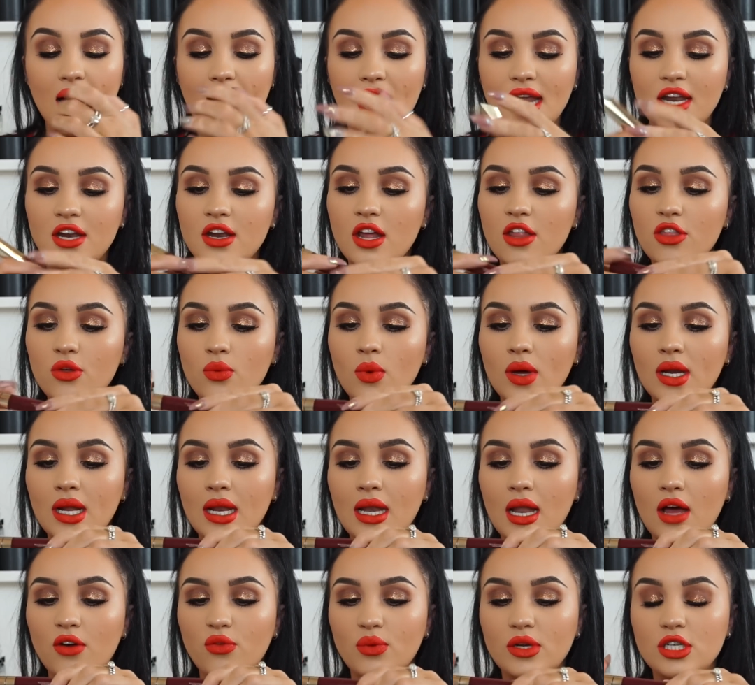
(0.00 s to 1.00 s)
And another one
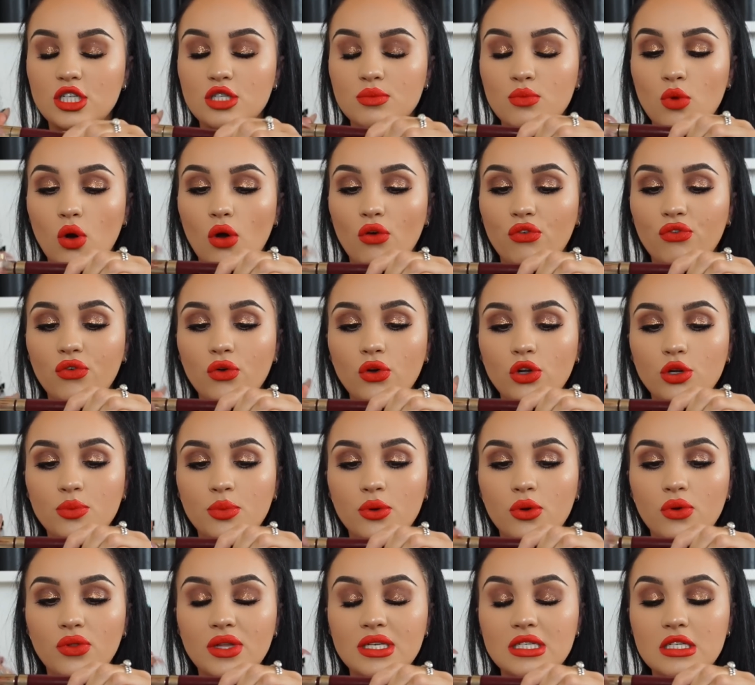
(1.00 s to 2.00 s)
I love, which is more
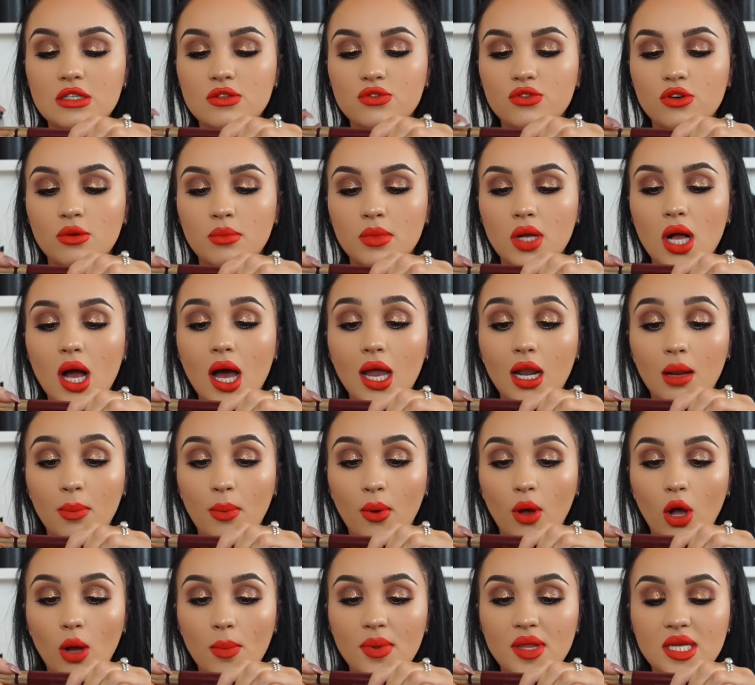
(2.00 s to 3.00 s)
affordable, this is from
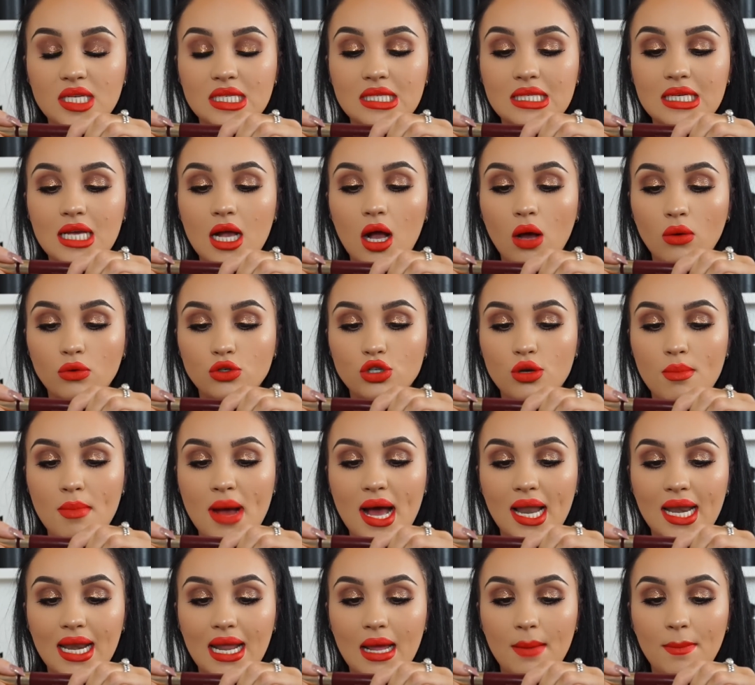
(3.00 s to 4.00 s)
Colourpop. This is the ultra
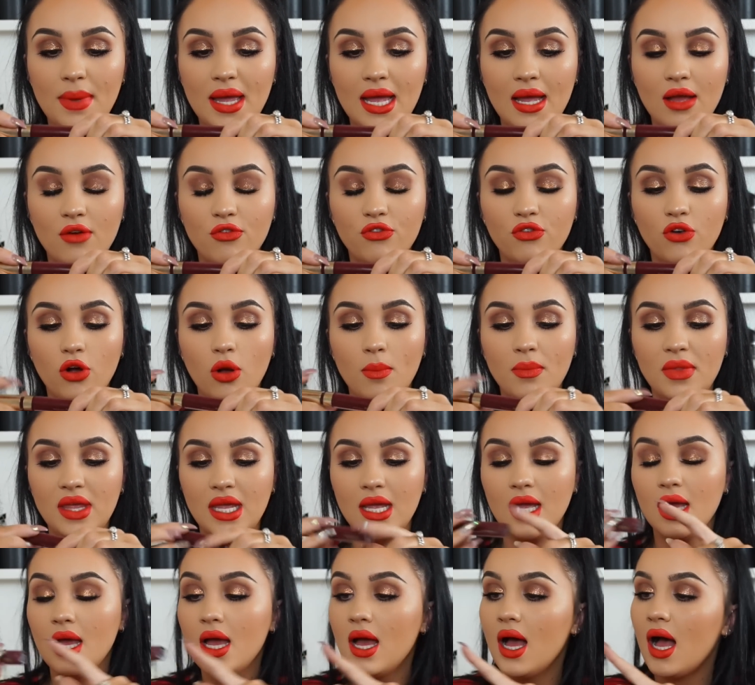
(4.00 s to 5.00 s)
matte lip from
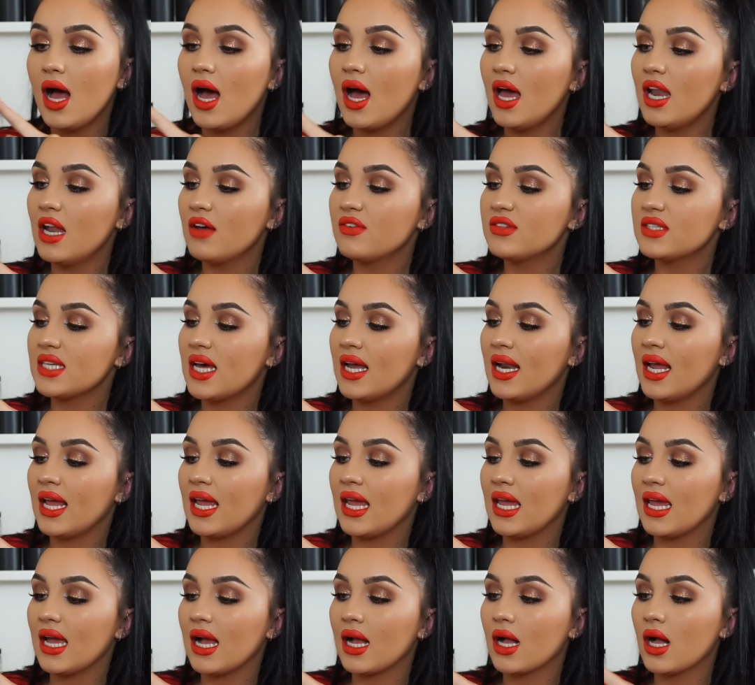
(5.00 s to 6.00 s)
the I Love
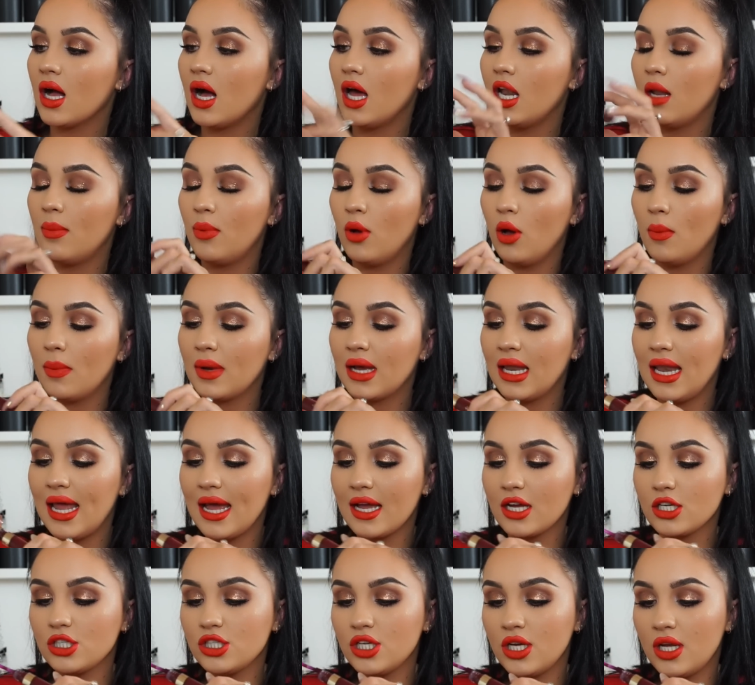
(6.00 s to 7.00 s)
Sanity and Colourpop
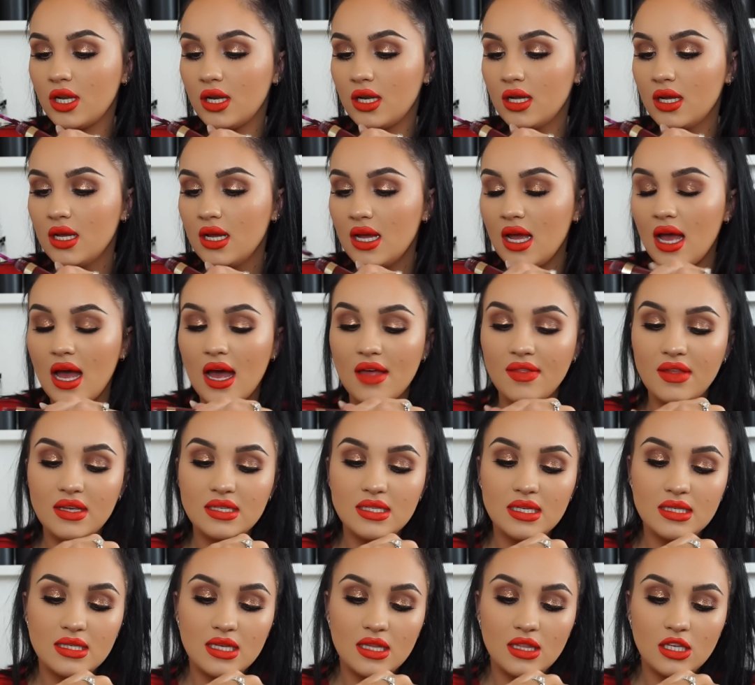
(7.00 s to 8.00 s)
collection, and
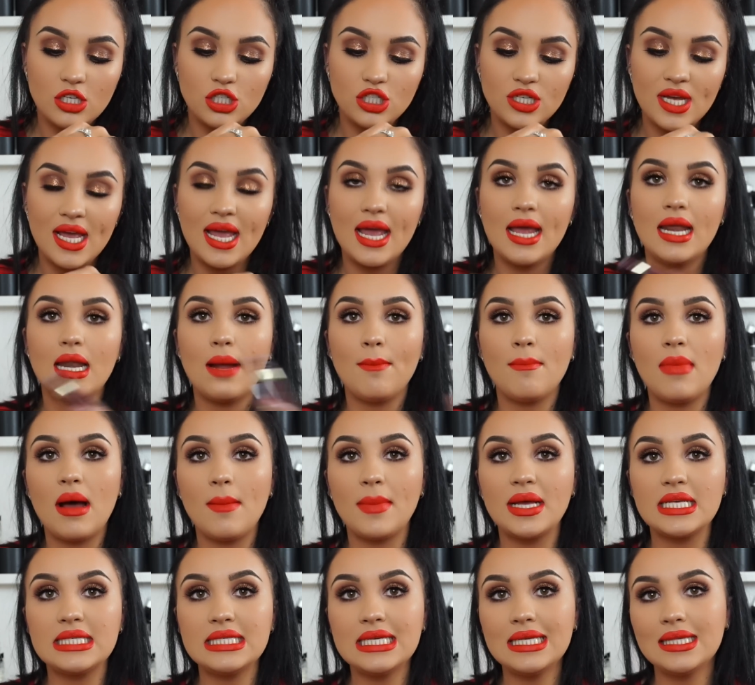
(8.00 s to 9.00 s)
this is in the shade
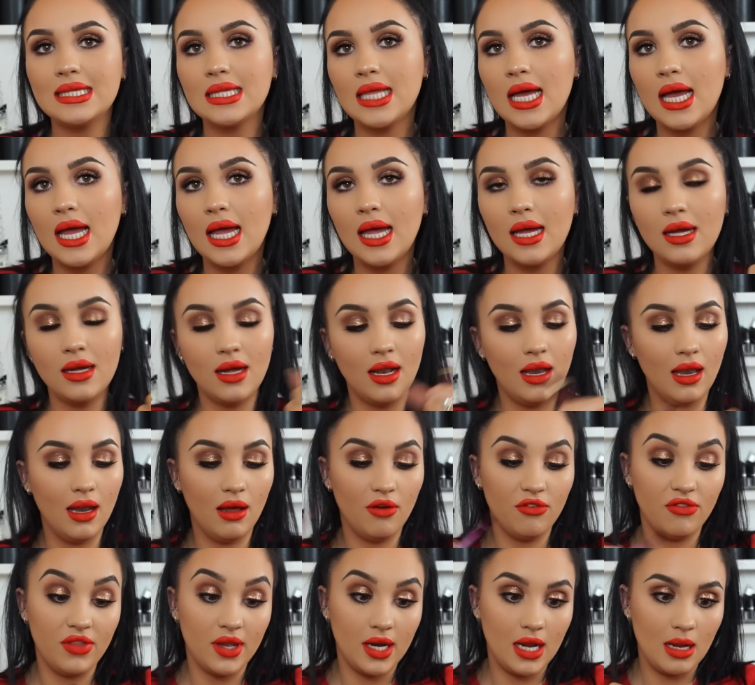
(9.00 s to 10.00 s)
Mamacita,
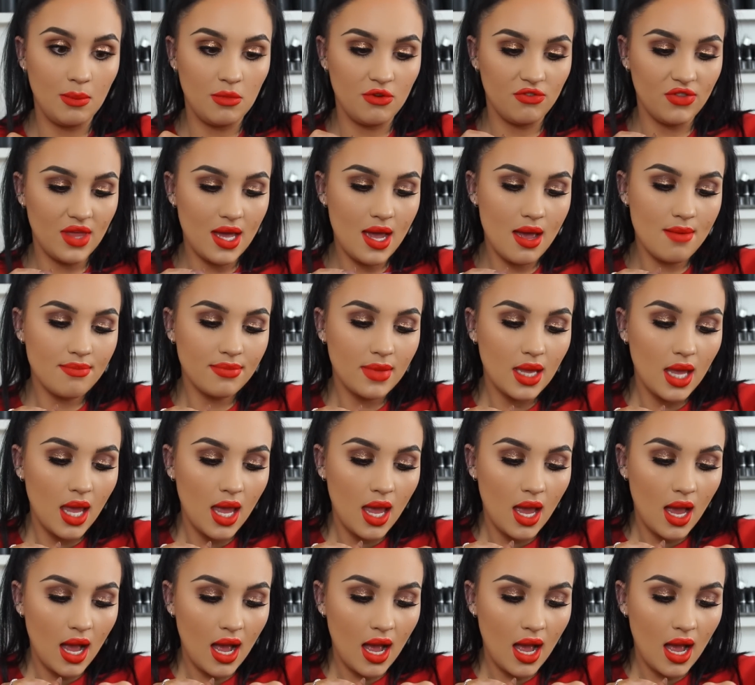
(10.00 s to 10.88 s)
love the name of that.